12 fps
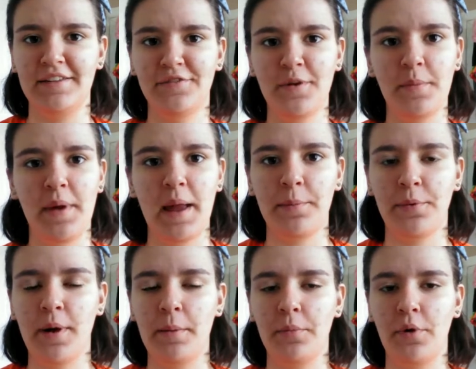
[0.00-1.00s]
from
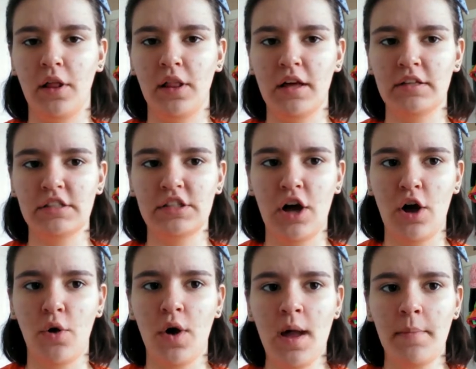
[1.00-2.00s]
Paper Umbrella.
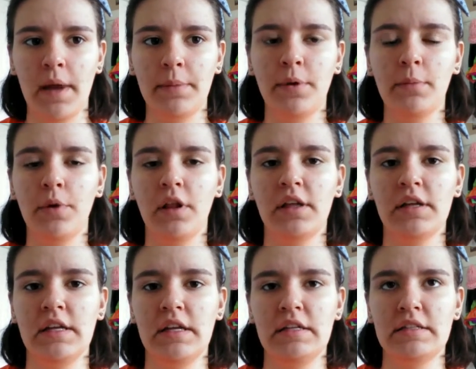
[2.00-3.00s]
So Paper Umbrella
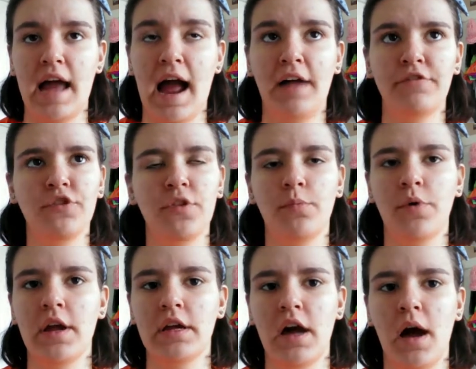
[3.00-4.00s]
is after the
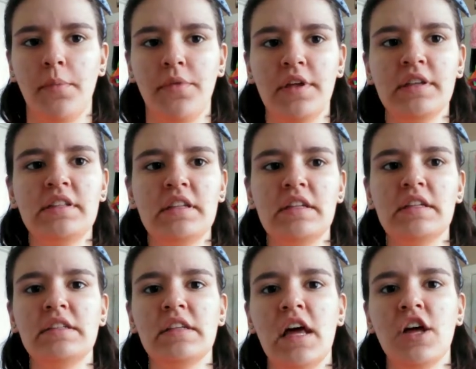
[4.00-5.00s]
breakup. This
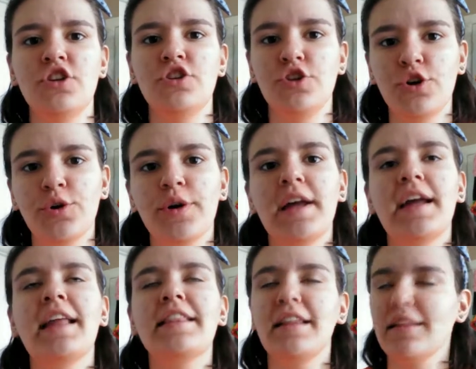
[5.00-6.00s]
is
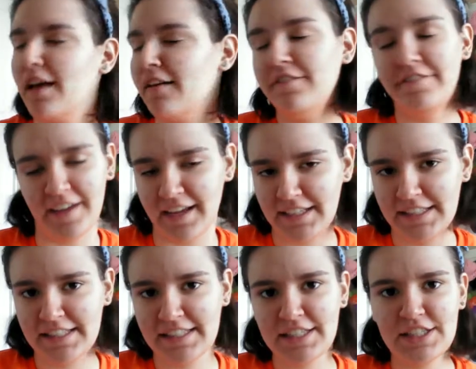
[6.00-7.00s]
during the love
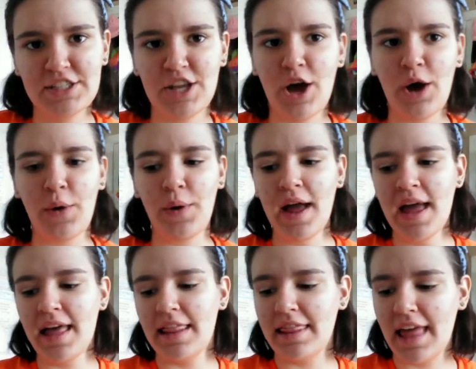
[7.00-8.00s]
fest. So
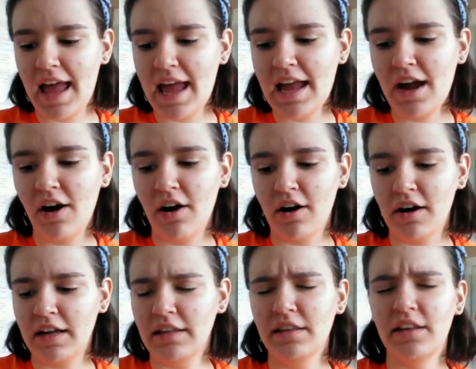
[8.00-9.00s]
they are
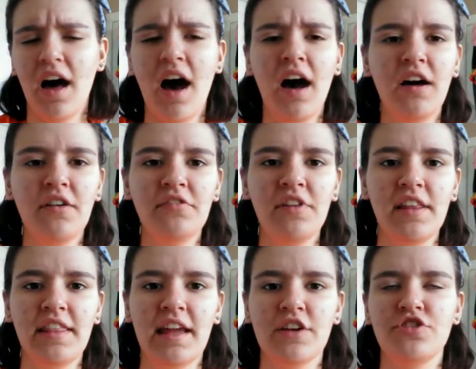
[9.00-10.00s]
in love.
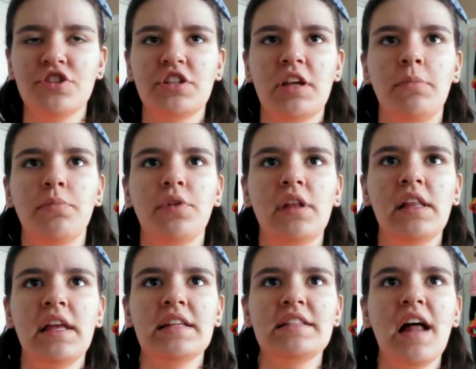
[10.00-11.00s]
They are just
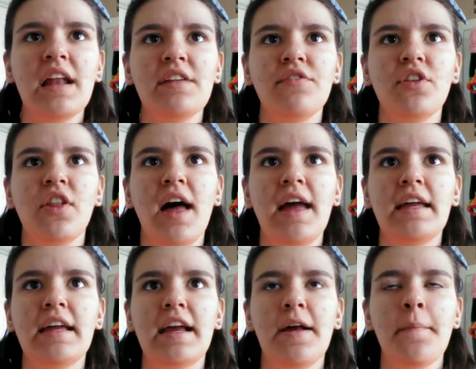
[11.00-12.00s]
completely, it's not even like